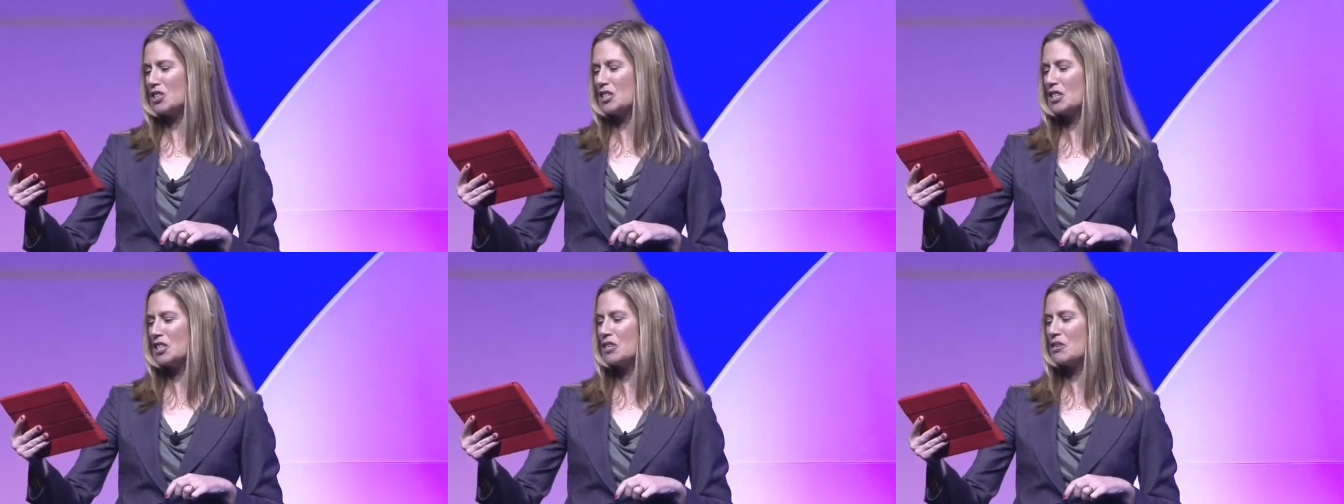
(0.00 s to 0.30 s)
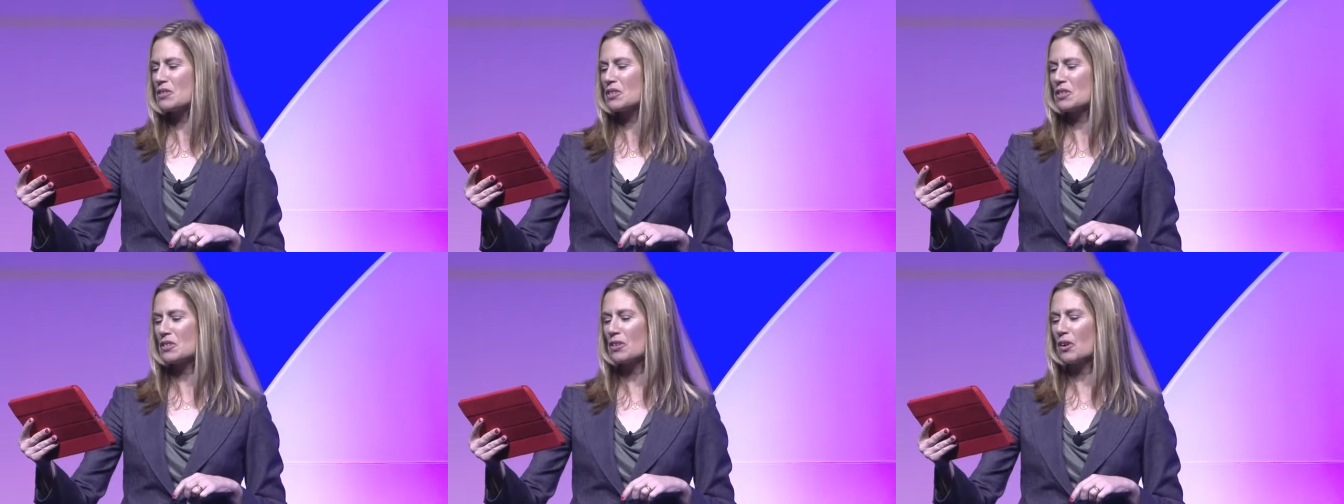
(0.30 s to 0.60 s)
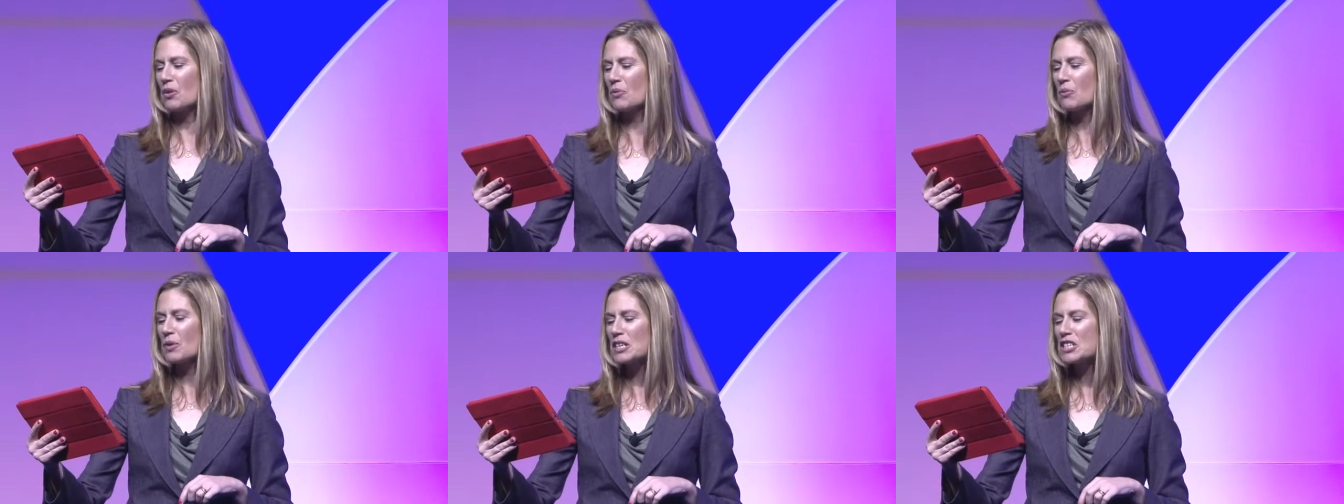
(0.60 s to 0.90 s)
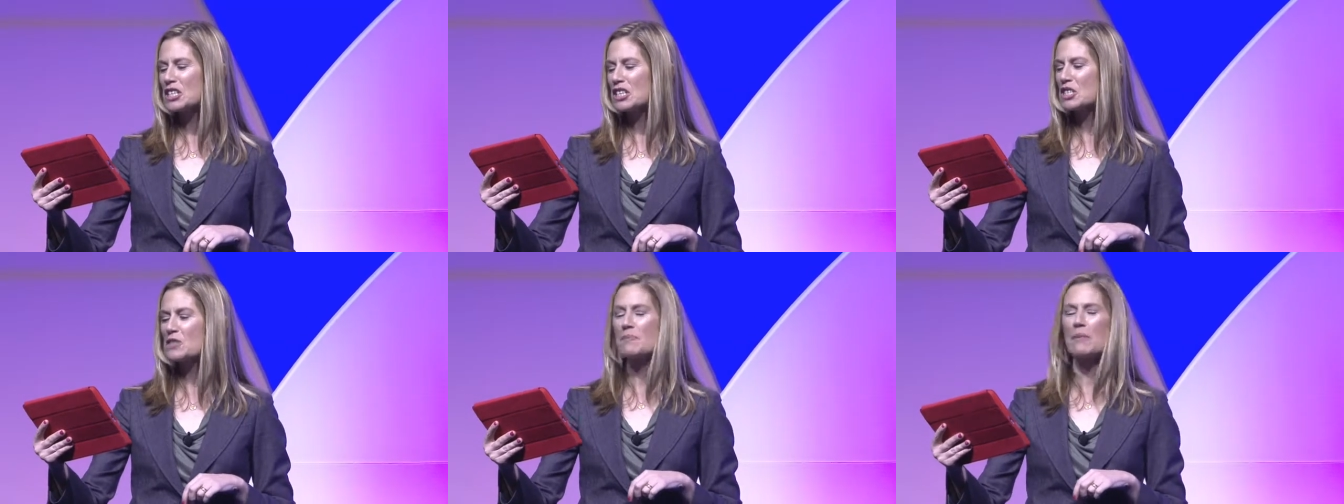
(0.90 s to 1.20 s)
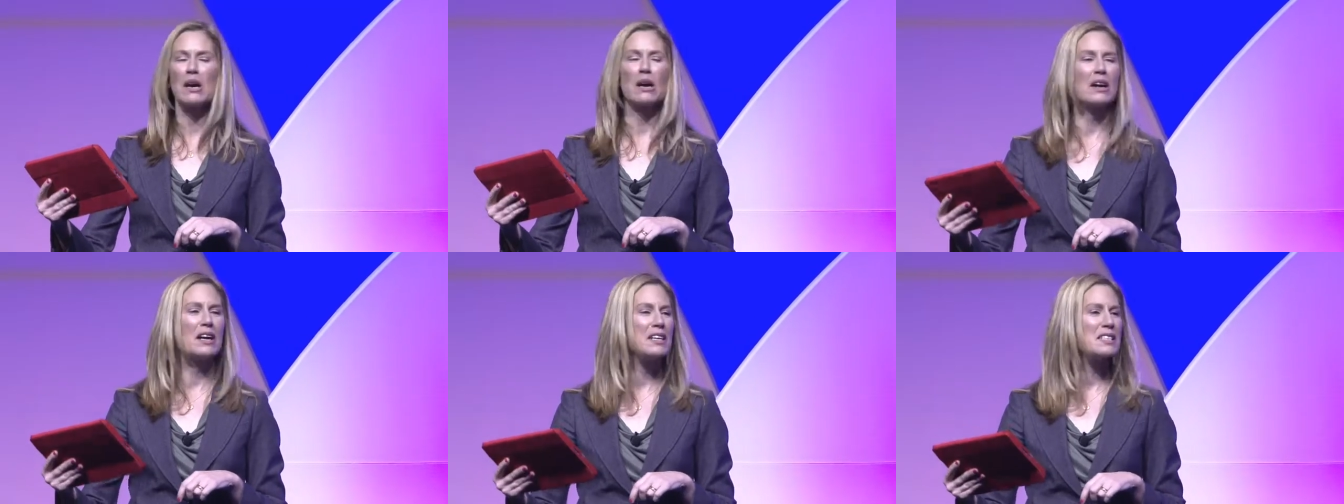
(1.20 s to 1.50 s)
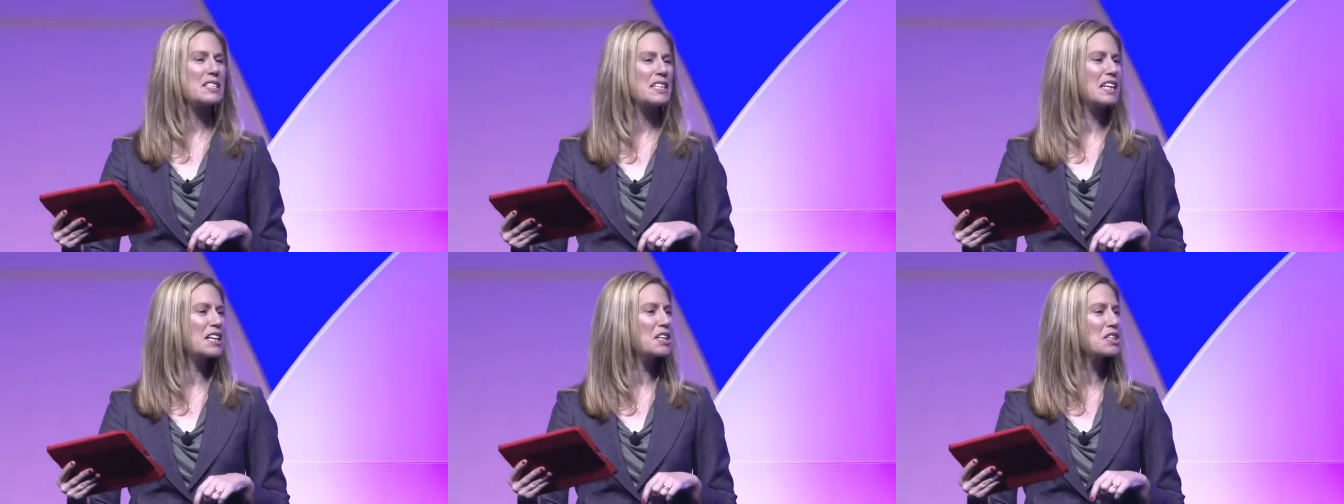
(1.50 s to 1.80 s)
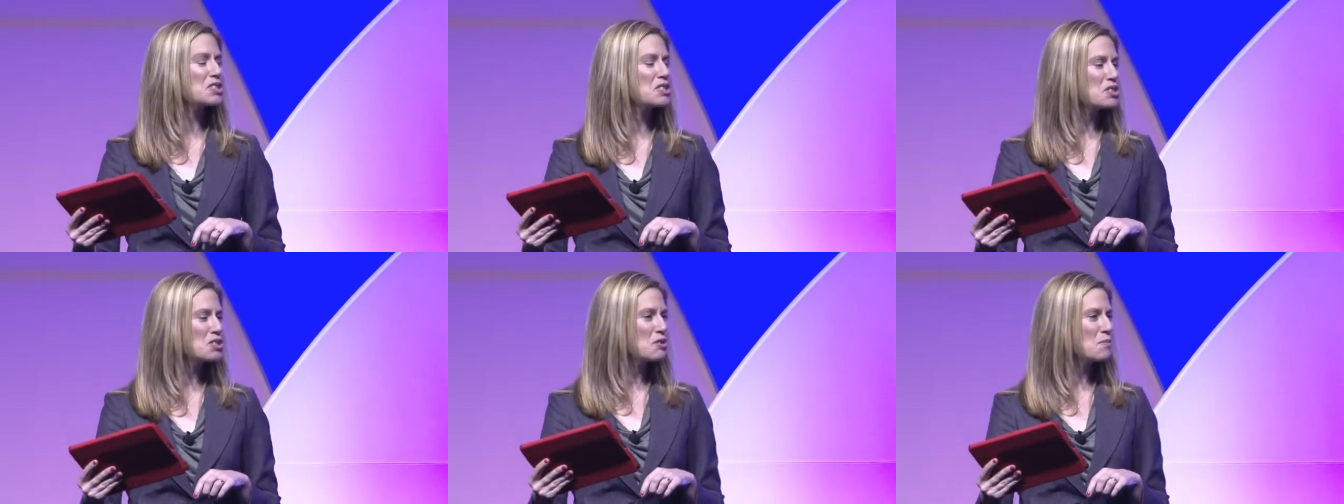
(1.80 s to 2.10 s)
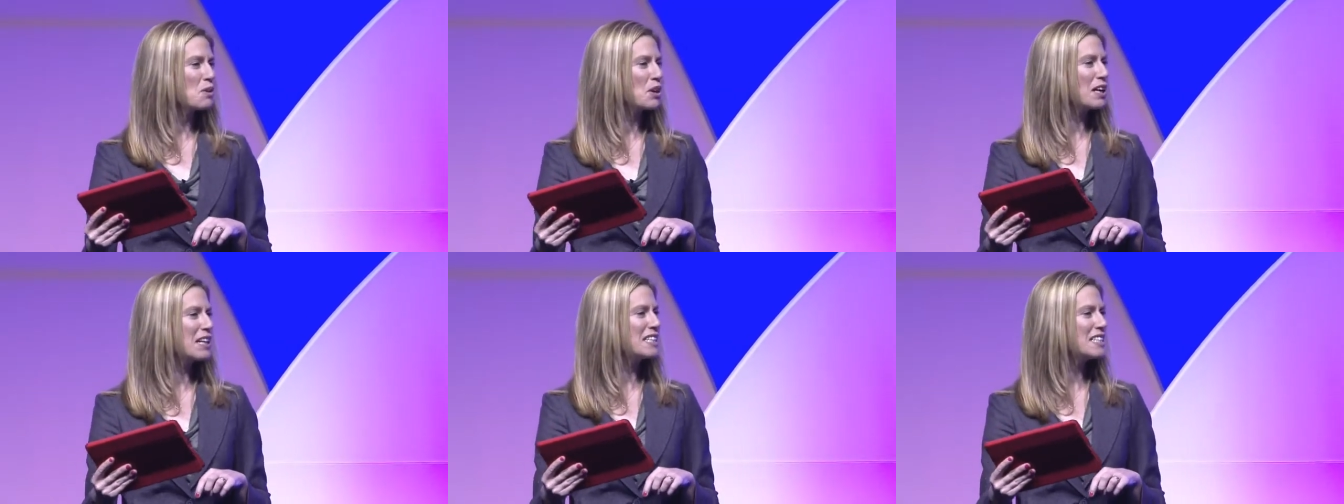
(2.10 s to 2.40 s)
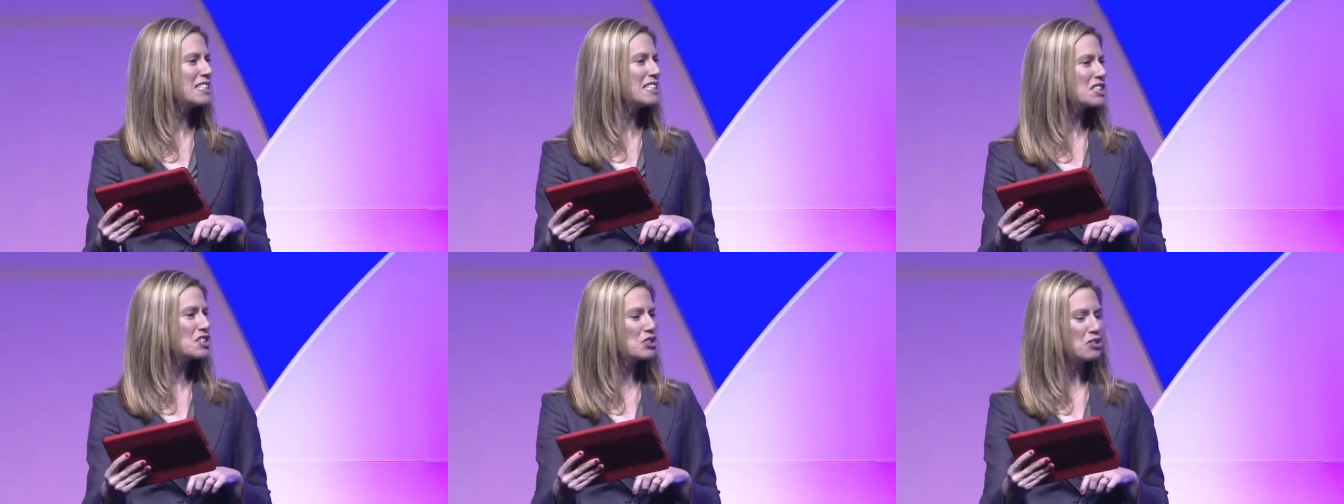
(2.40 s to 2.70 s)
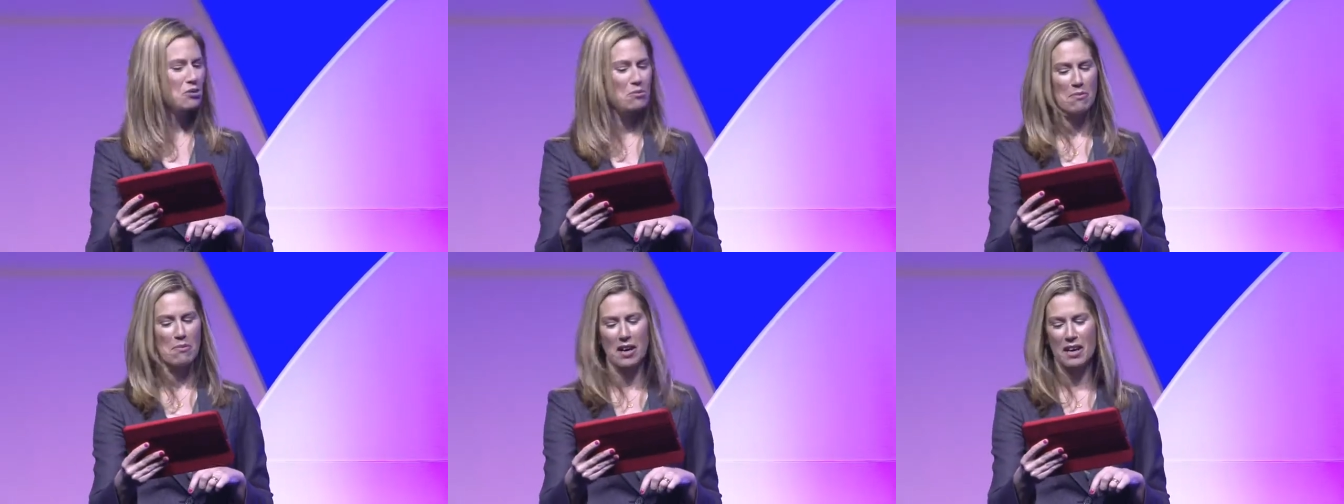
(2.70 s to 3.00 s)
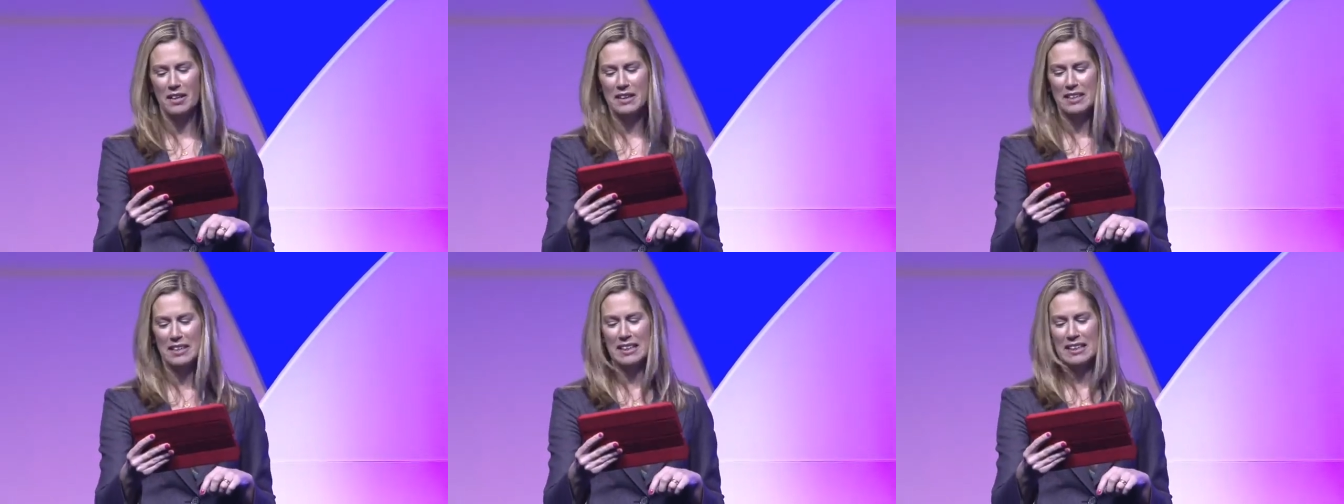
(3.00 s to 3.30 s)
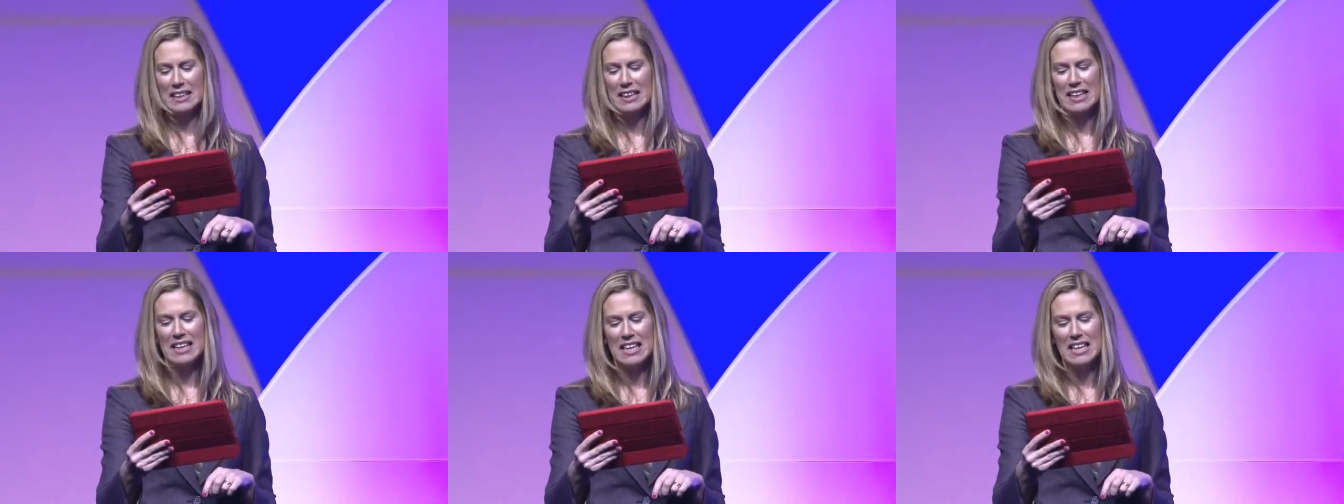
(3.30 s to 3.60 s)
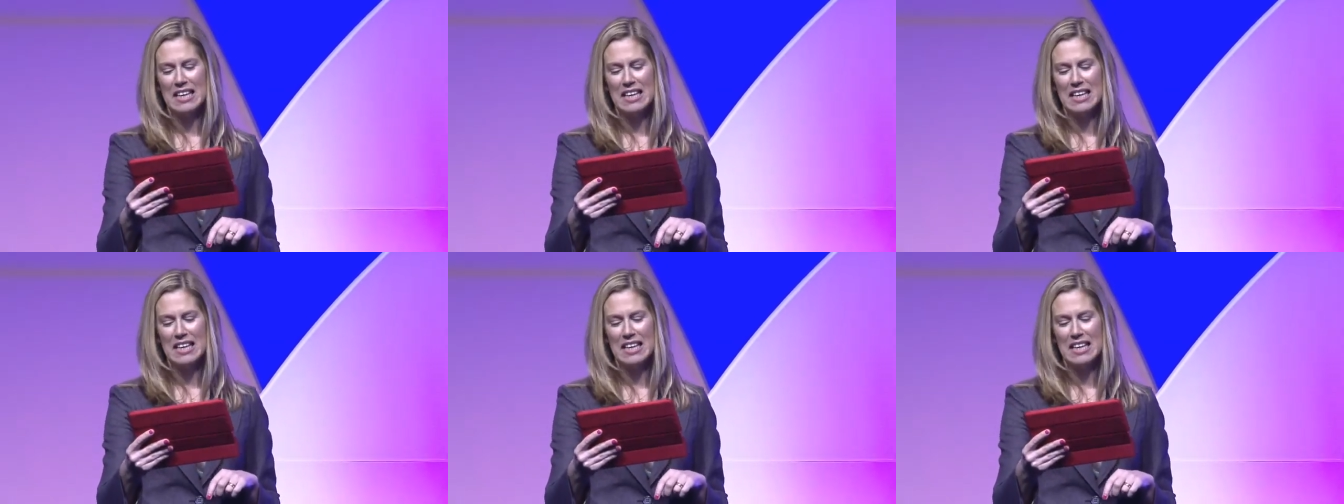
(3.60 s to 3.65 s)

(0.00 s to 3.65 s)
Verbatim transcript: She uses her rich experience in consumer and digital marketing